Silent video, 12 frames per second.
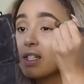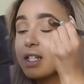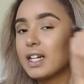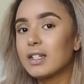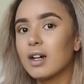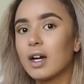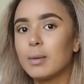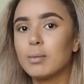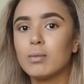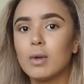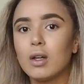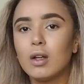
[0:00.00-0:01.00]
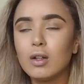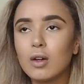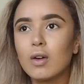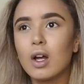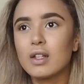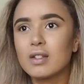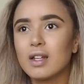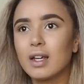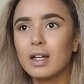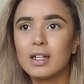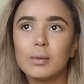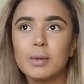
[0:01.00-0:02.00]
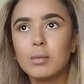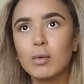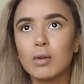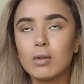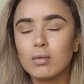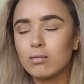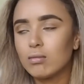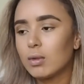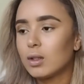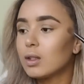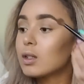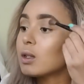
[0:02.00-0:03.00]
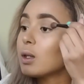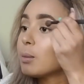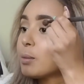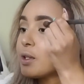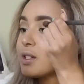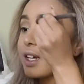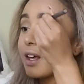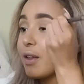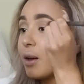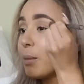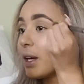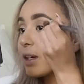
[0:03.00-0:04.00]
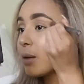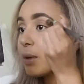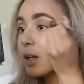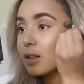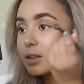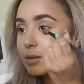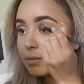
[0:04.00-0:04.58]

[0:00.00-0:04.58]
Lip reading: daytime, long-lasting, a little bit more put together makeup look.